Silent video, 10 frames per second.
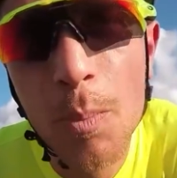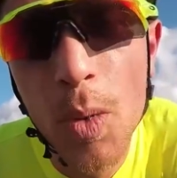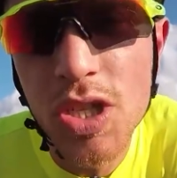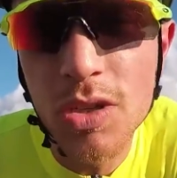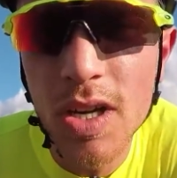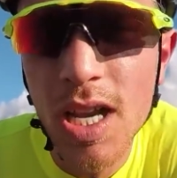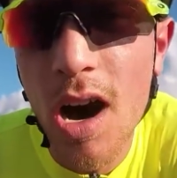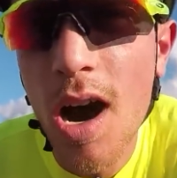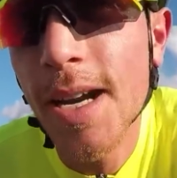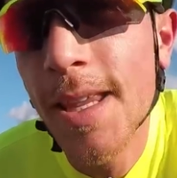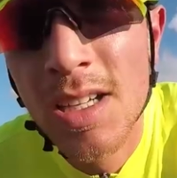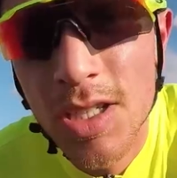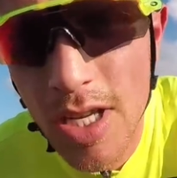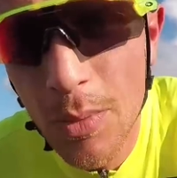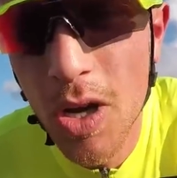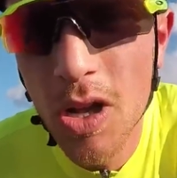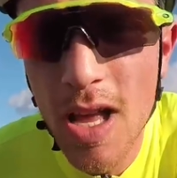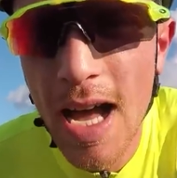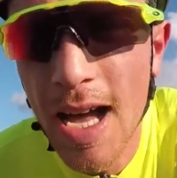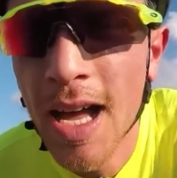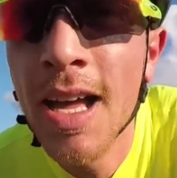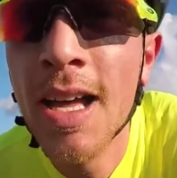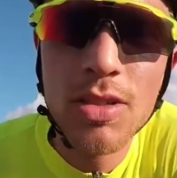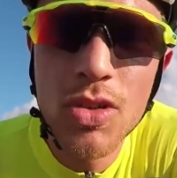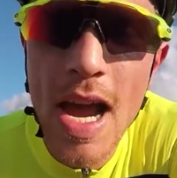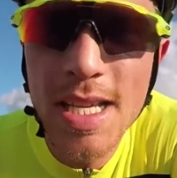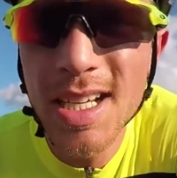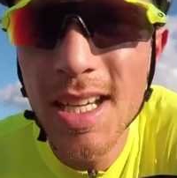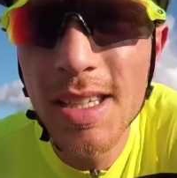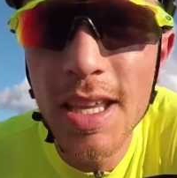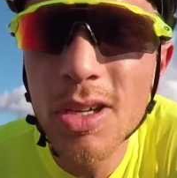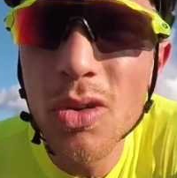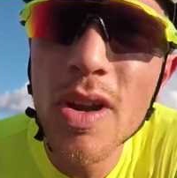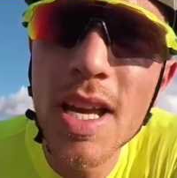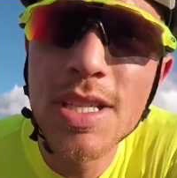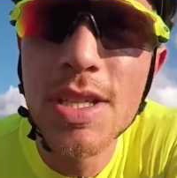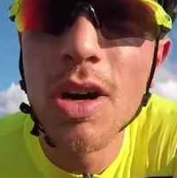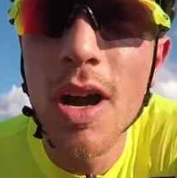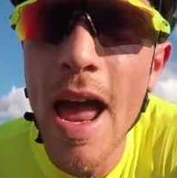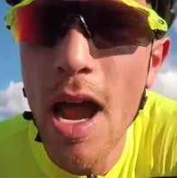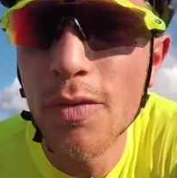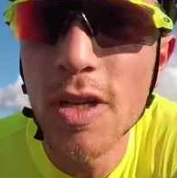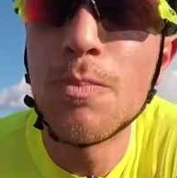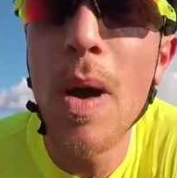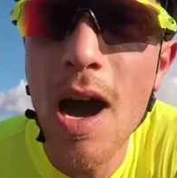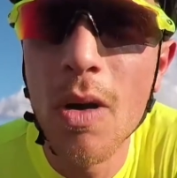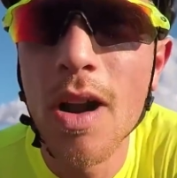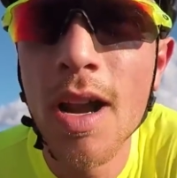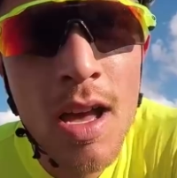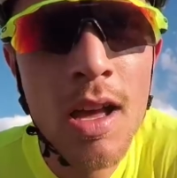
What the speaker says: pushing really hard, so that will drastically decrease your average power.